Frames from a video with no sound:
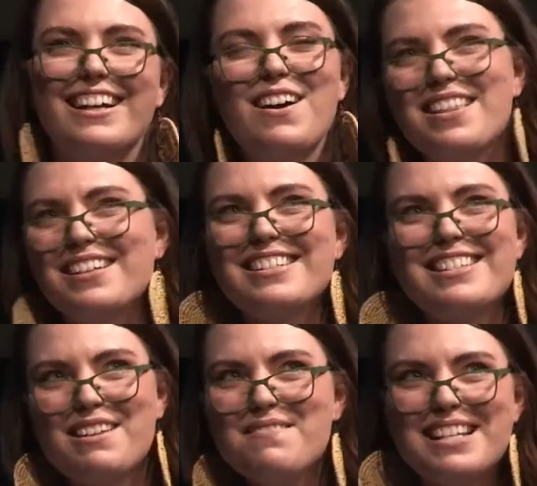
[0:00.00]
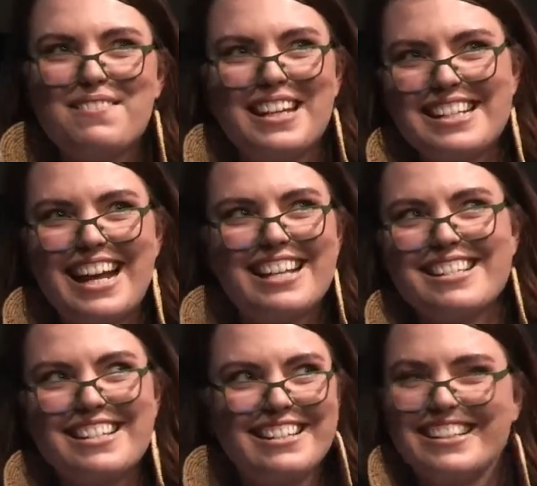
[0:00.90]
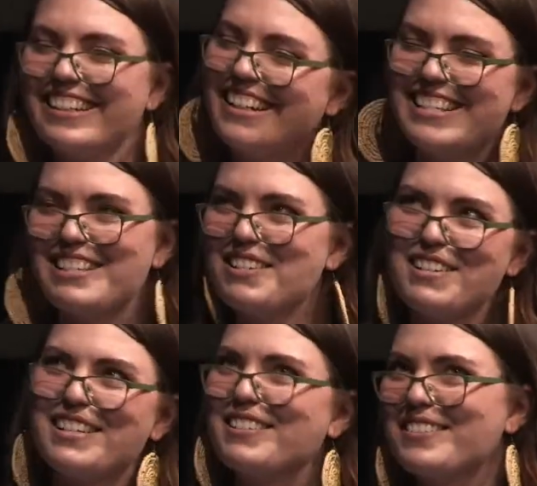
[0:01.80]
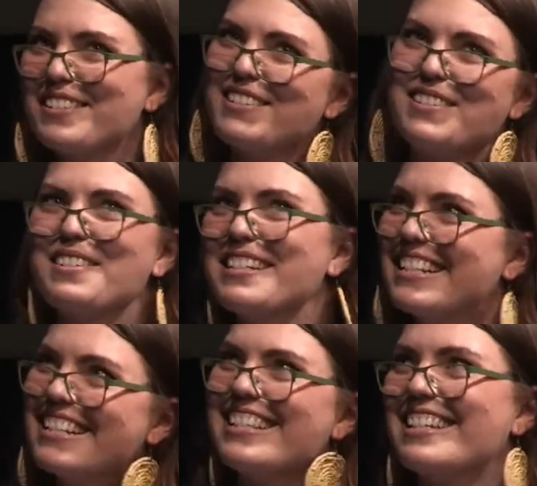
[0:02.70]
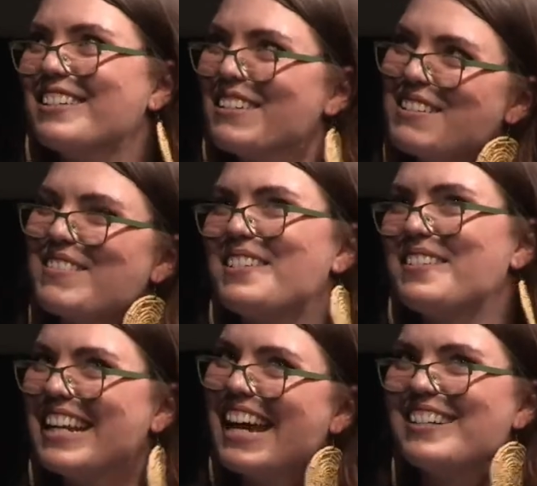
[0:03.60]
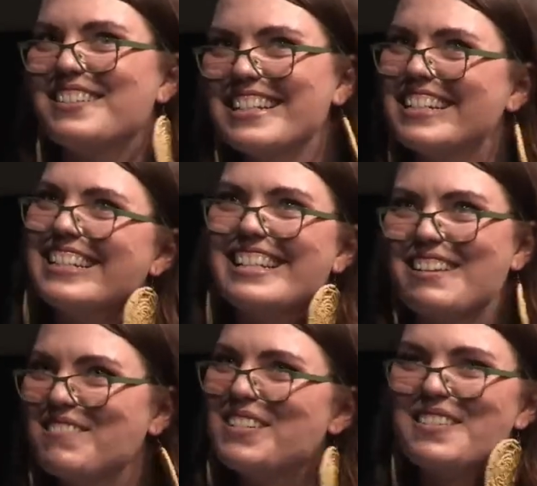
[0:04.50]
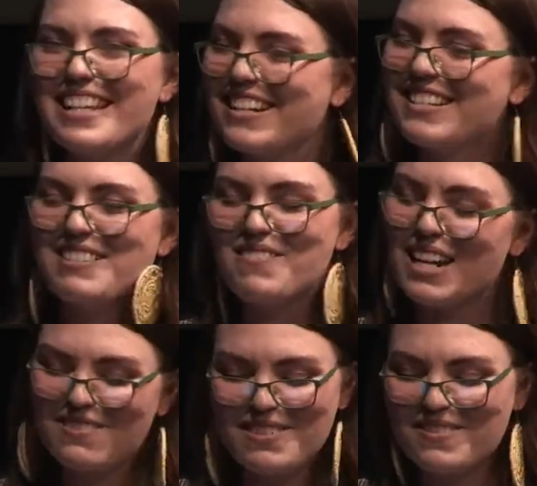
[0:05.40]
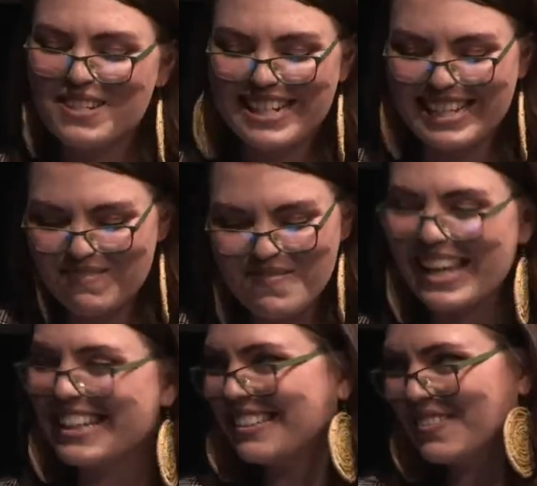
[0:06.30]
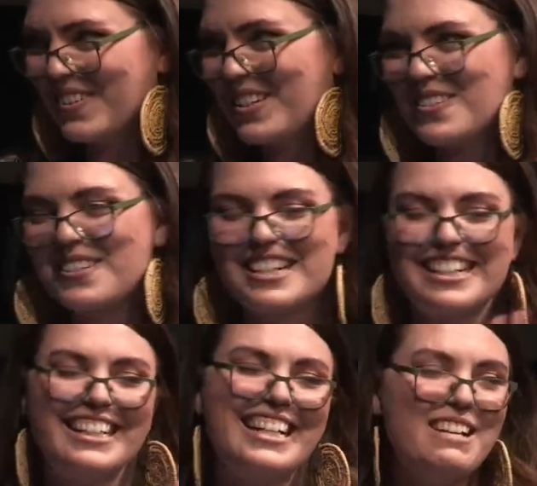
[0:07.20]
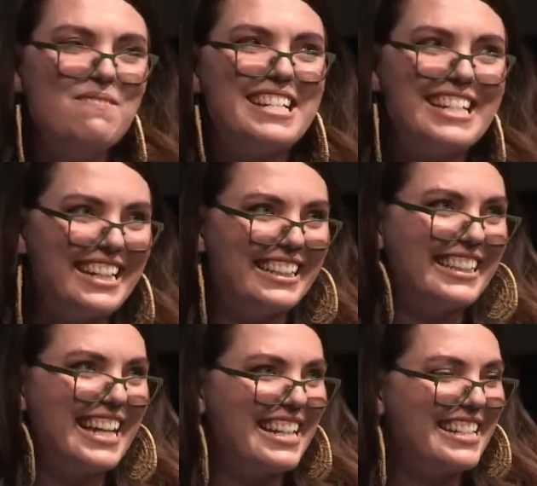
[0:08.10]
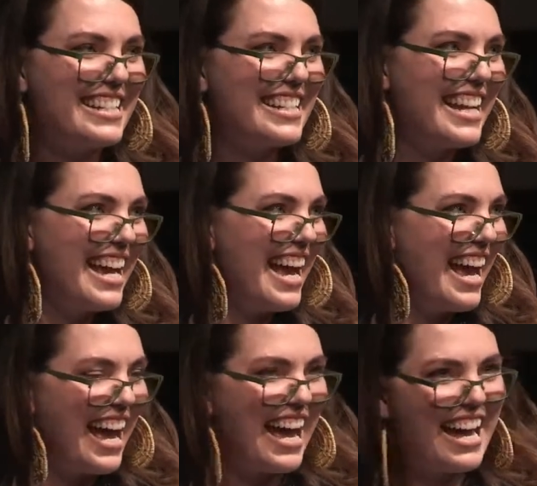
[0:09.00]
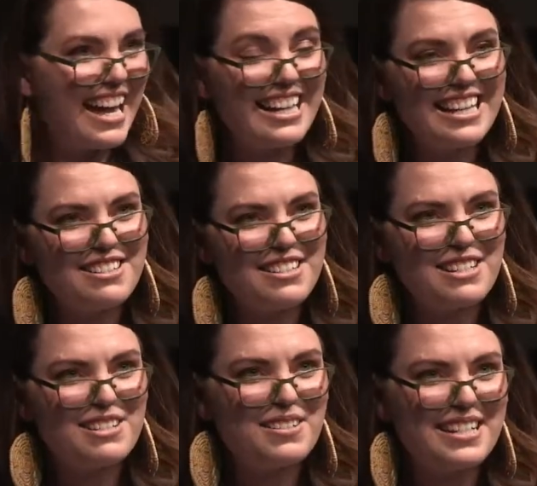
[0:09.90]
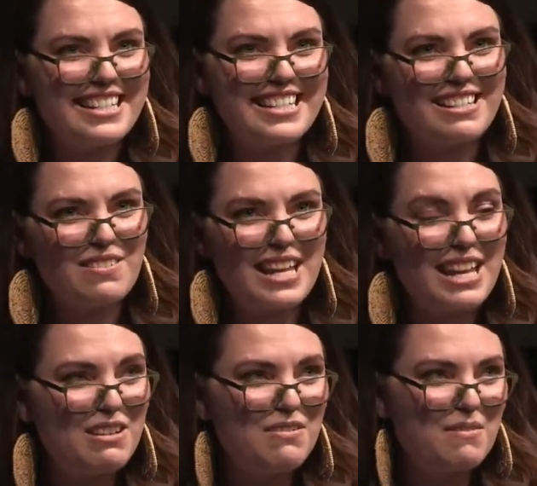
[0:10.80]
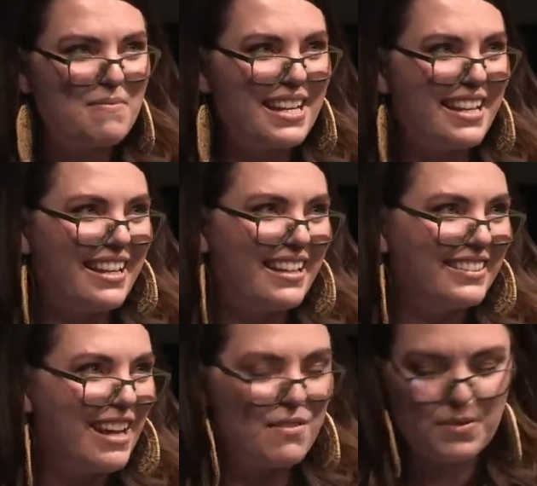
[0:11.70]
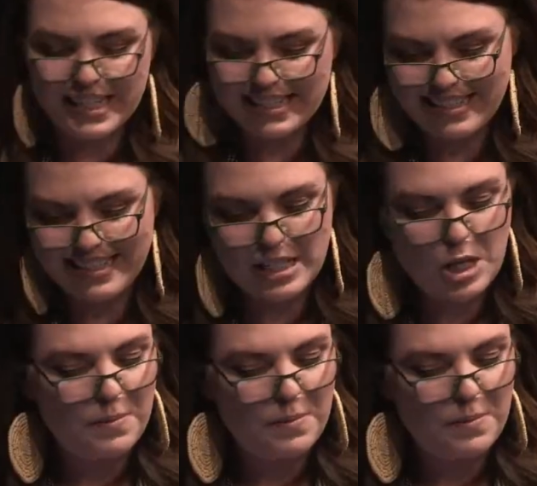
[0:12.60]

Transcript: oh, there are so many fantastic historical stories that cross between our continents. I'm sure there are some wonderful projects begging for your particular lens. Any other additional questions here from the live audience?